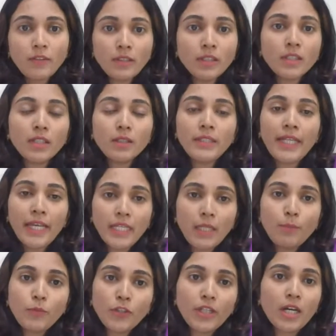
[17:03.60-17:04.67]
the dairy
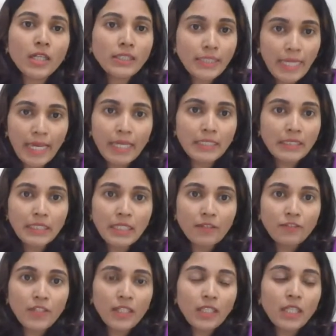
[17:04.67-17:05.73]
products, eggs, and
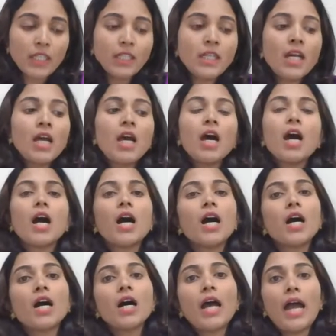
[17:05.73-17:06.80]
everything.
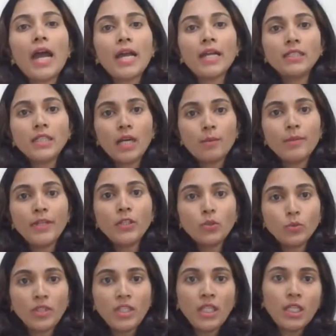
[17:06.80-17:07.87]
And coming
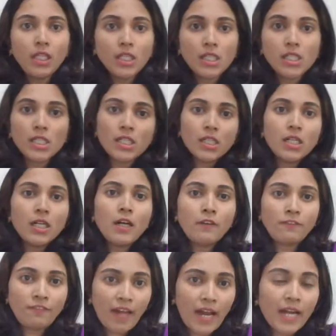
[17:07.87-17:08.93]
to the
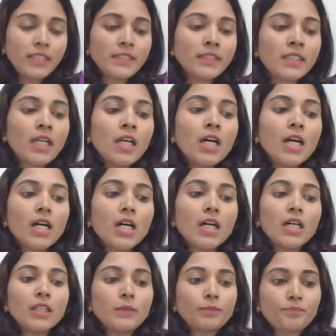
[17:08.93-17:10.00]
fats,
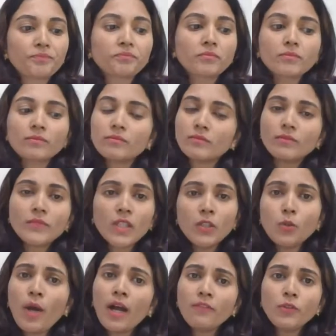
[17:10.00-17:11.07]
you
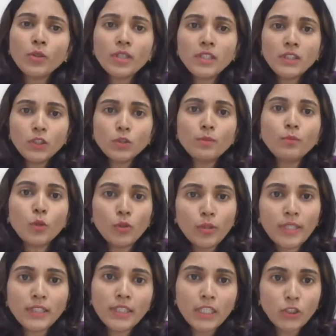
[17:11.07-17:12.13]
have to consume
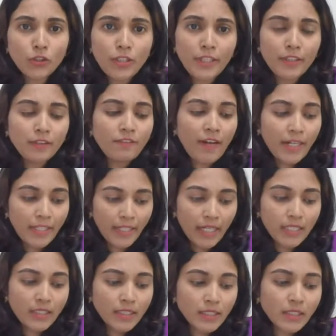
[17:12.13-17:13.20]
monounsaturated fatty
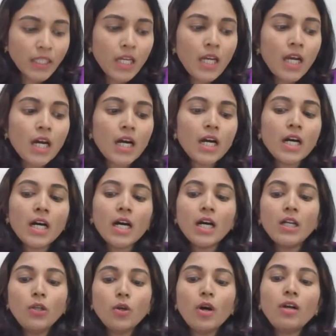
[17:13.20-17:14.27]
acids.
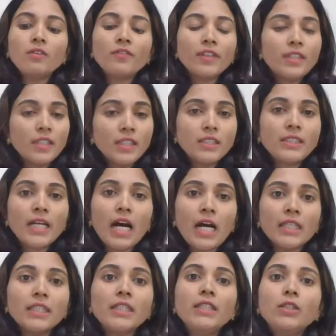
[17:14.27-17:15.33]
Along with this, the
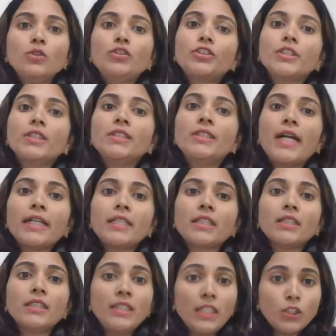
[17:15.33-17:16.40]
other nutrients that
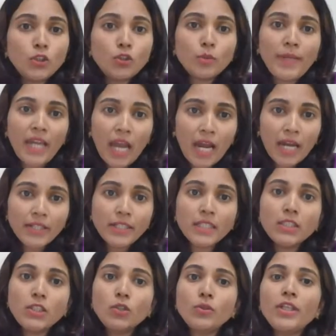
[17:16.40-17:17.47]
needs to be added
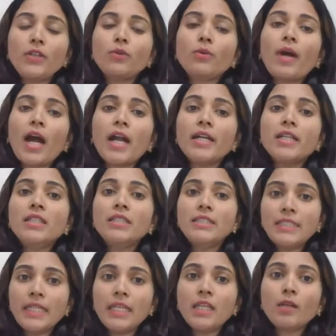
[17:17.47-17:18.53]
is you need to add in
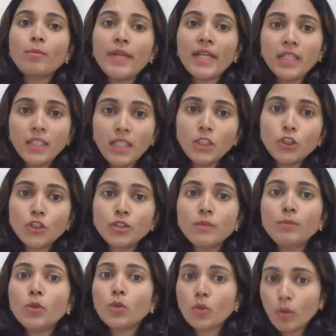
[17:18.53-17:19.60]
zinc,
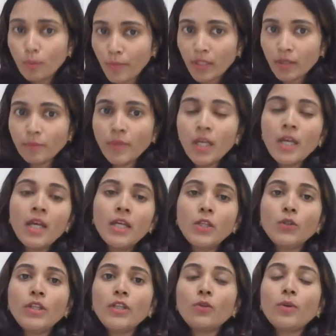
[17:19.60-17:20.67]
magnesium, chromium. You
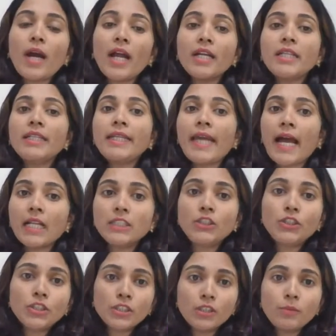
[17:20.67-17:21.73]
need to add in
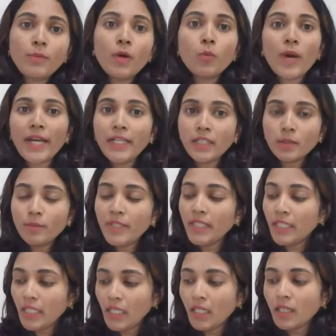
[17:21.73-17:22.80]
calcium, vitamin
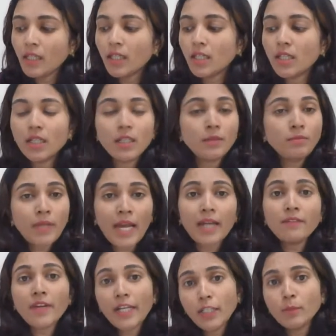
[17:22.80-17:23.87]
D, and
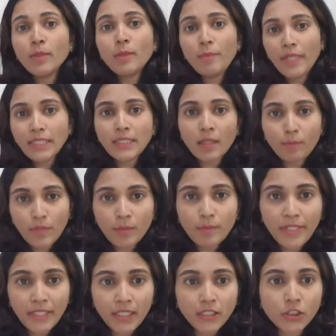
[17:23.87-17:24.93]
vitamin B
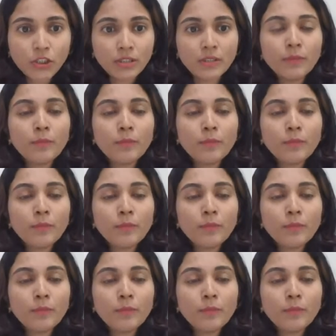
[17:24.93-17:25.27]
supplementation.